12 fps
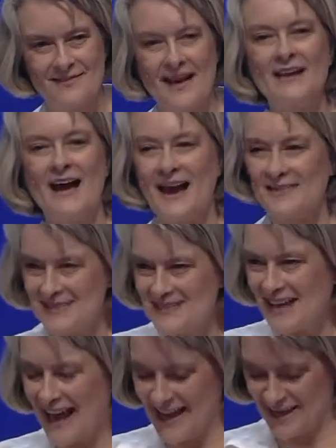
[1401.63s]
they had
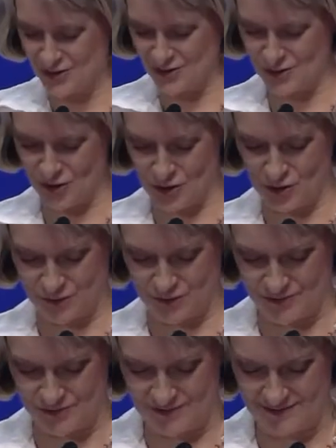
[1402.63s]
these Anna
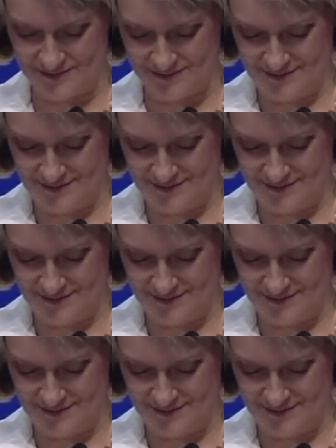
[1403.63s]
circles